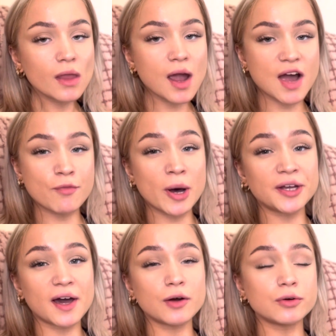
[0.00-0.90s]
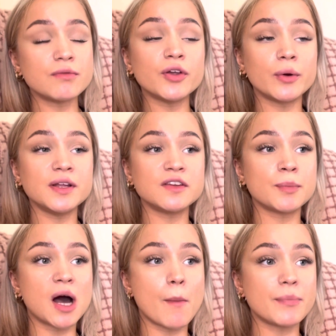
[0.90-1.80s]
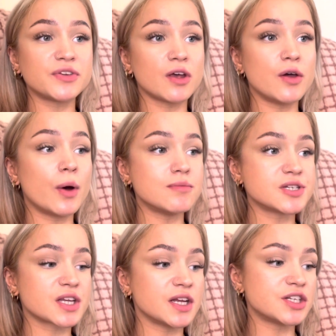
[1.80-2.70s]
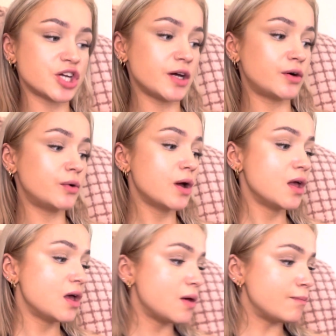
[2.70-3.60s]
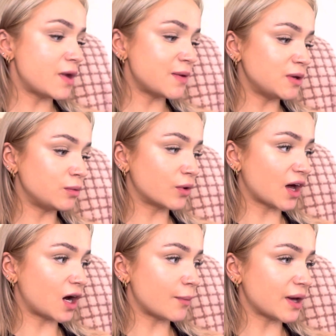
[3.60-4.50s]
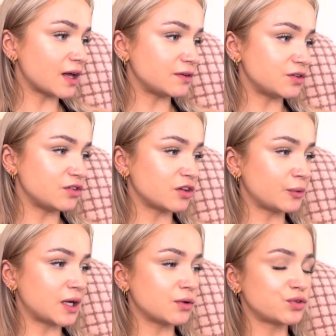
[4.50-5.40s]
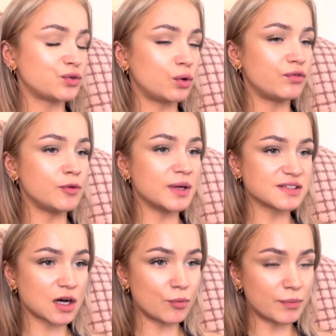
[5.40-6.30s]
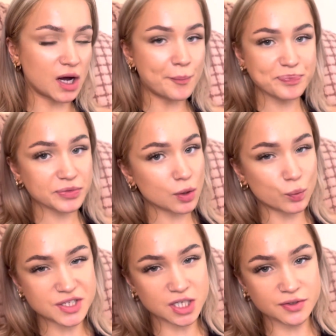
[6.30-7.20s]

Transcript: I have about an hour until I need to pump, so I'm just gonna chill. Maybe we'll get up and do something else, sort a few bits out, but we shall